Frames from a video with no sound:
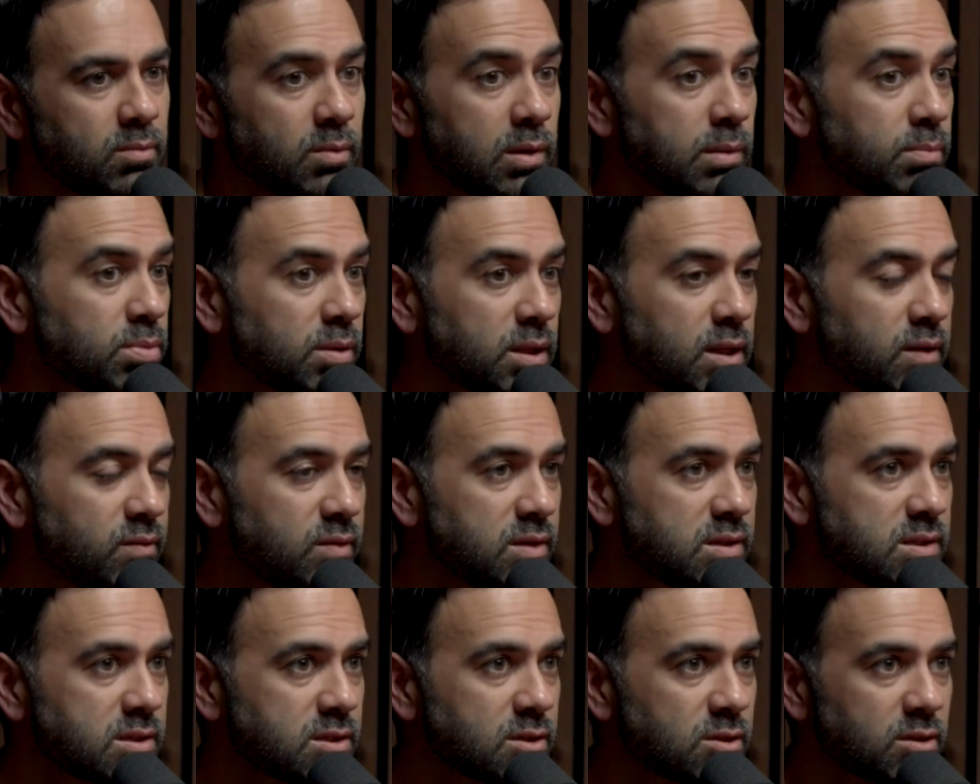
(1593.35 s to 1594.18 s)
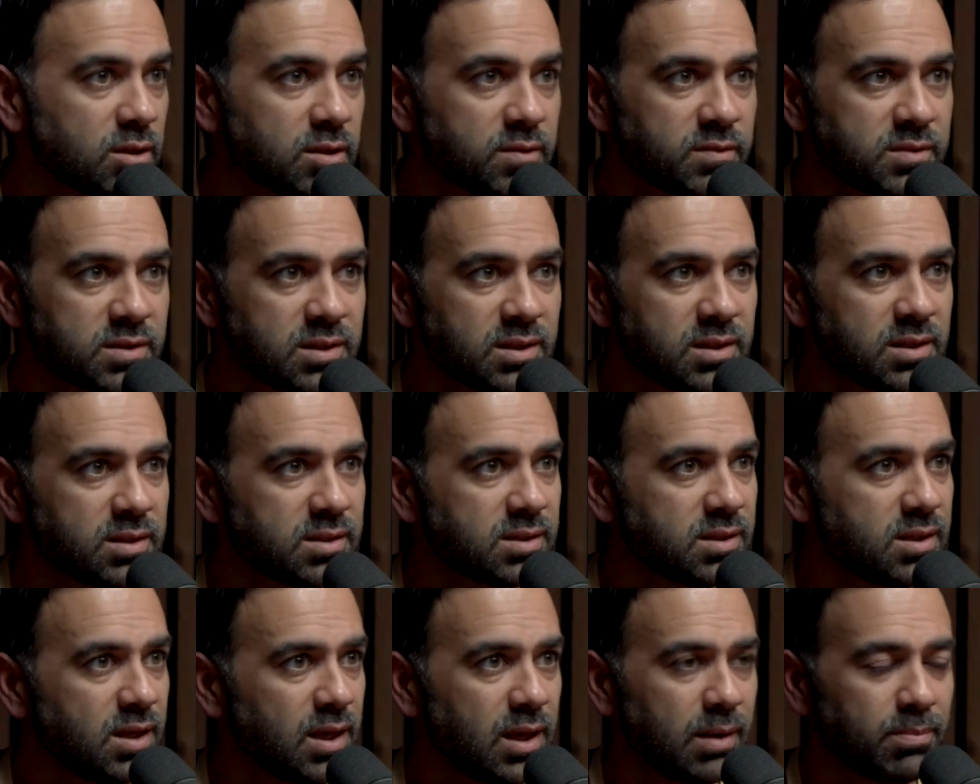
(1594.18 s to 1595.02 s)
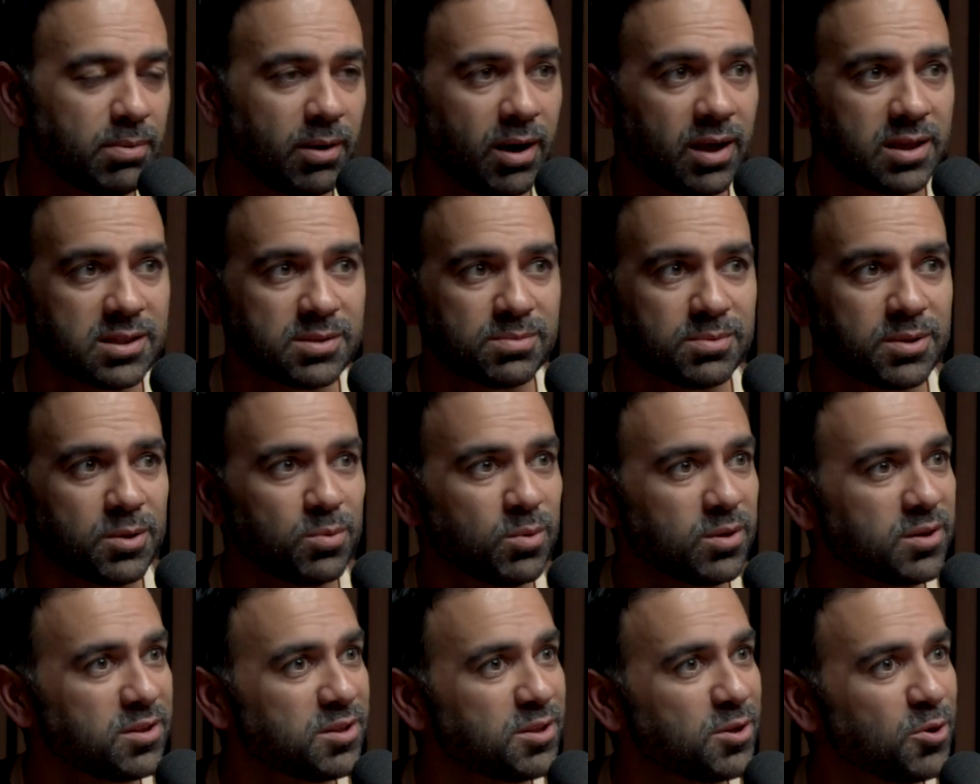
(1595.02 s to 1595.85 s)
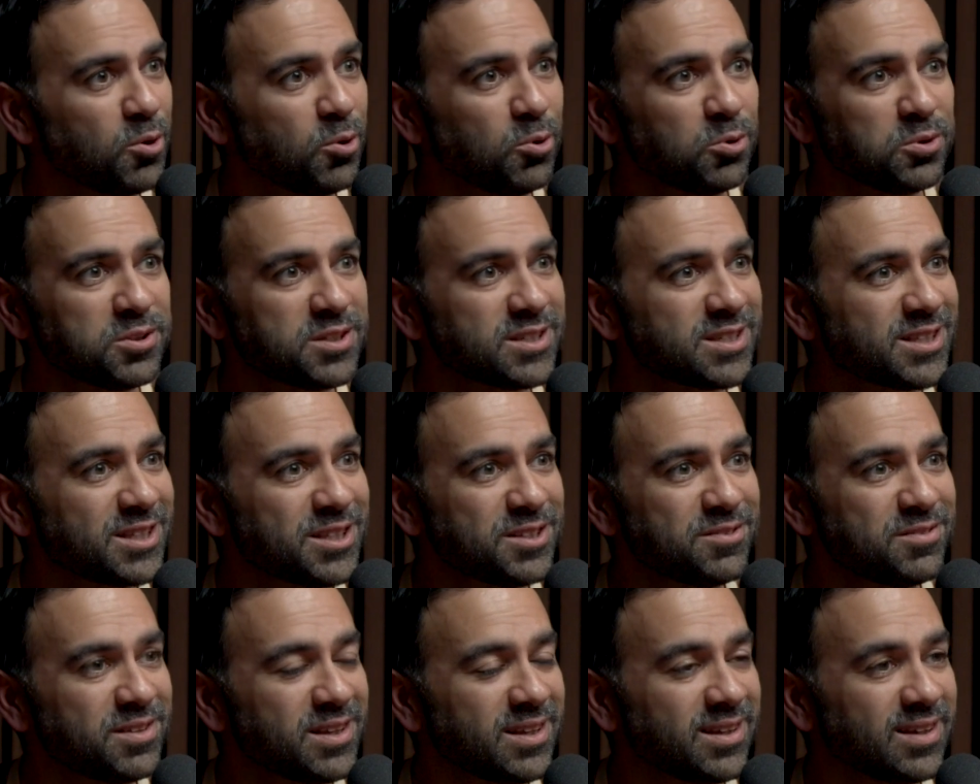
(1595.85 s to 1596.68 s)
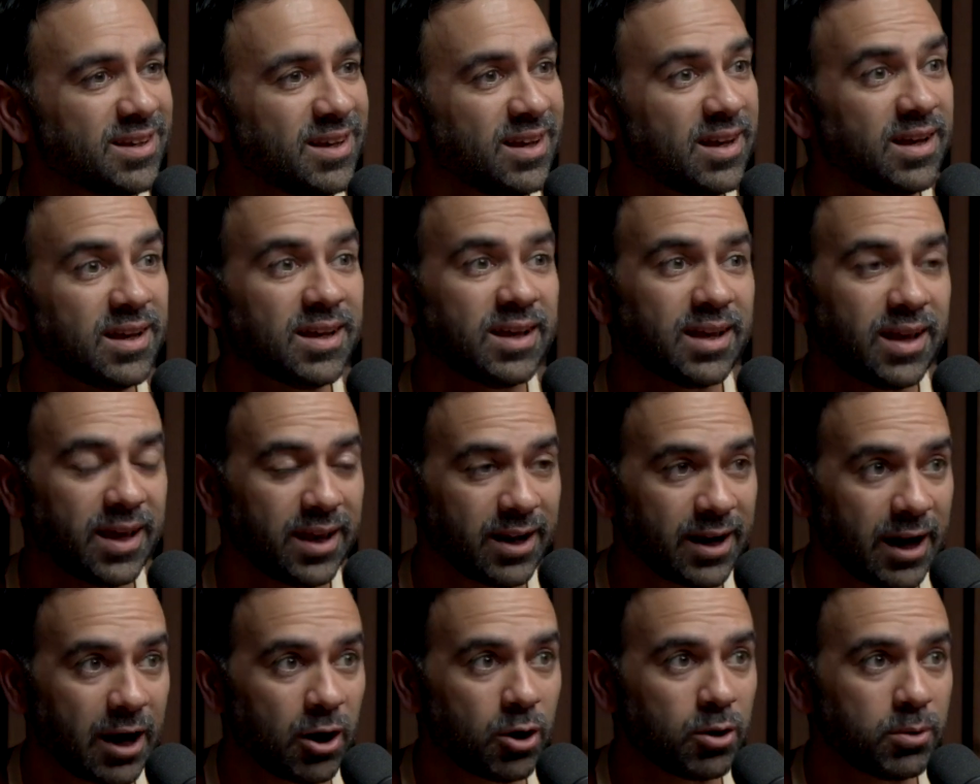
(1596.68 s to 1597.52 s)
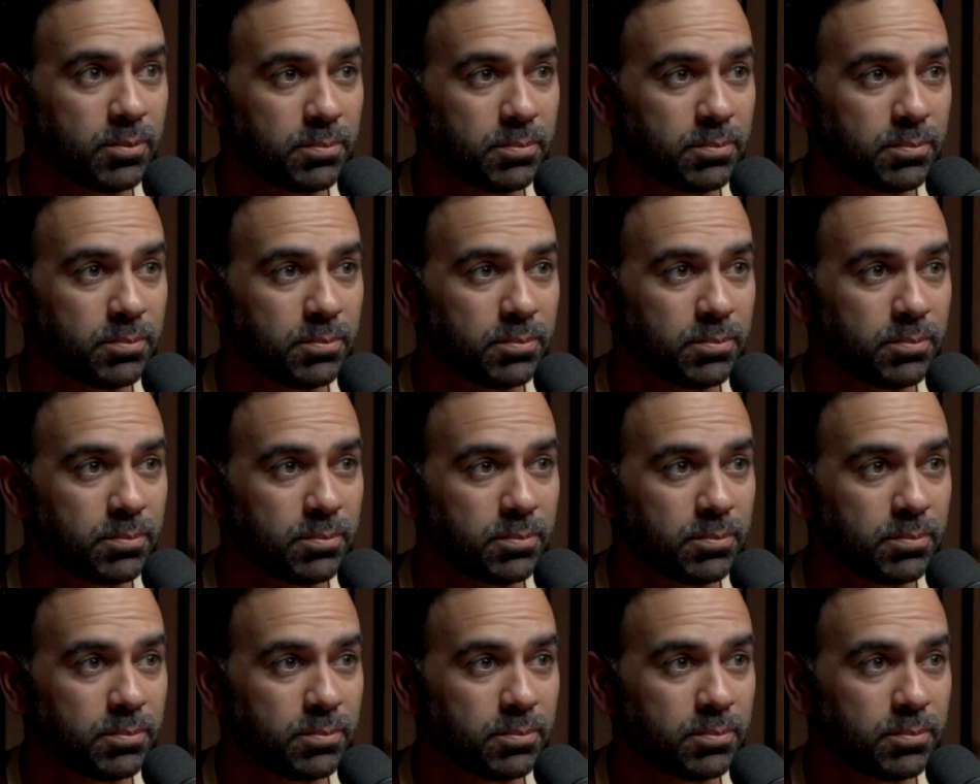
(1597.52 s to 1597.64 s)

We believe he still lives to this day, possibly one of the oldest living, in our